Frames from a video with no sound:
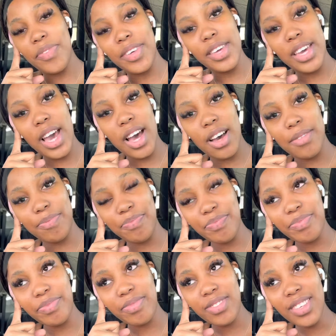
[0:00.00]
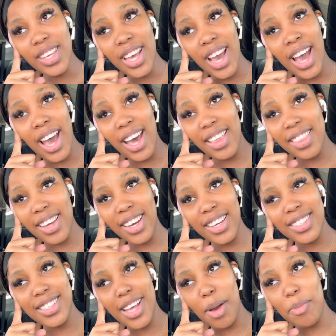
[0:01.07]
Yeah, I think
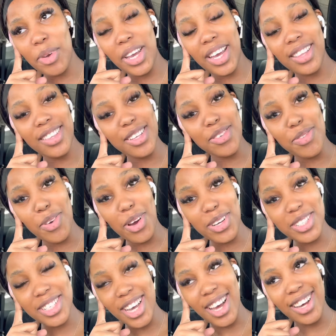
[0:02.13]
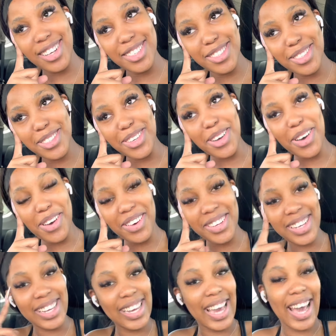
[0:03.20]
it's time we end this vlog, child.
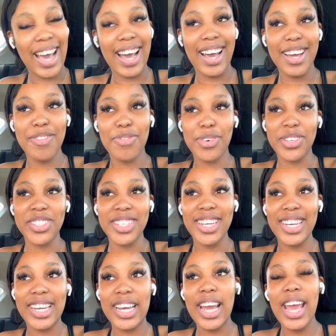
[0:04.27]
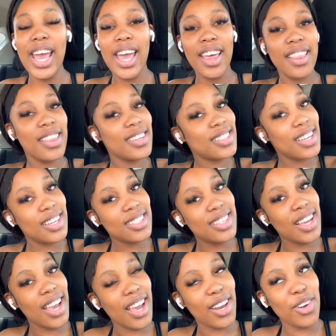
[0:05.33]
So yeah, unfortunately this is
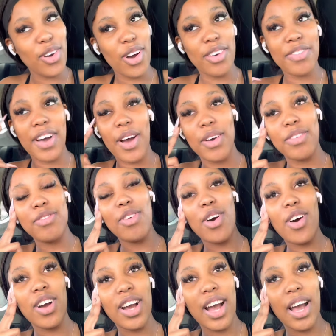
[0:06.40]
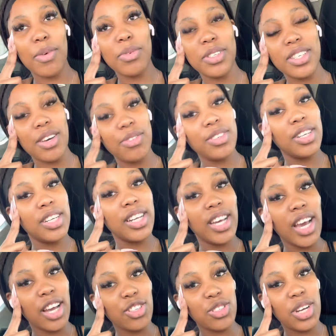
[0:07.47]
the end of our vlog. I will definitely
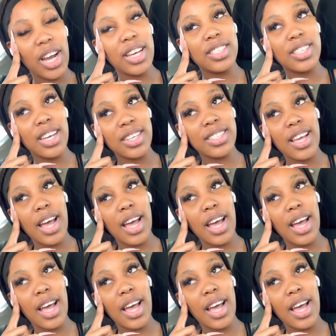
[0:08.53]
catch you guys next